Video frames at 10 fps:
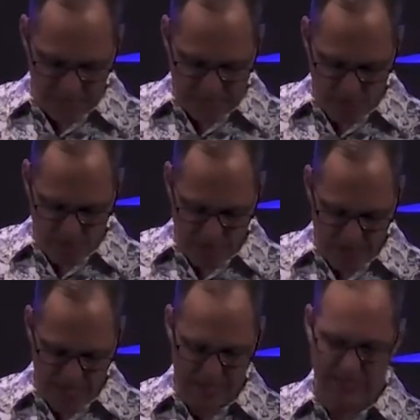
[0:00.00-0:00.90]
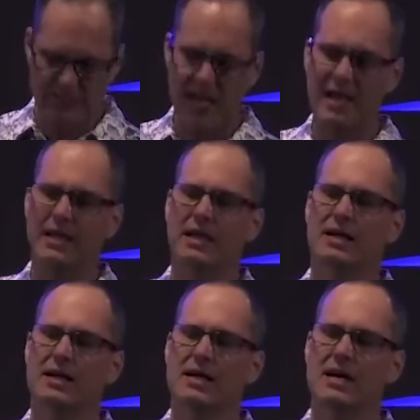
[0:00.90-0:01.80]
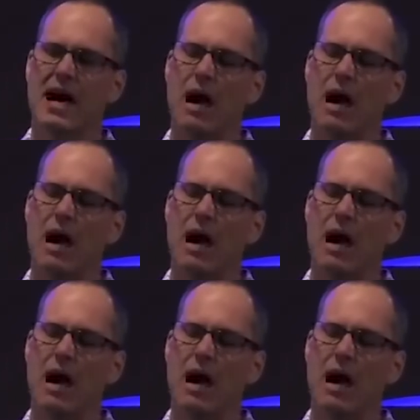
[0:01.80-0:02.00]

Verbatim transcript: care about, and it's like I